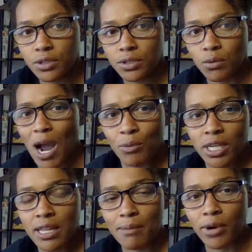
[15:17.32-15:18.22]
Why are
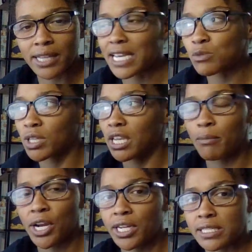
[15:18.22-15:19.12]
we collaborating? That's what the
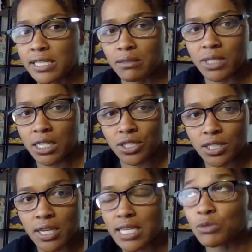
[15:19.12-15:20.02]
American system
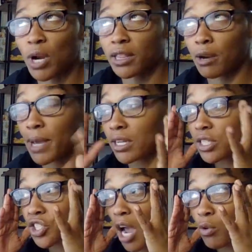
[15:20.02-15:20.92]
teaches us. That's what I thought about in
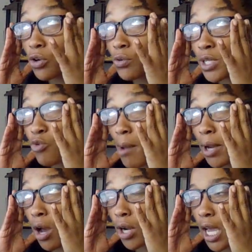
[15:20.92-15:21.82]
the shower. Ooh, it's
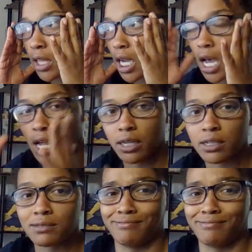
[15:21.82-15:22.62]
wrapping all together, God.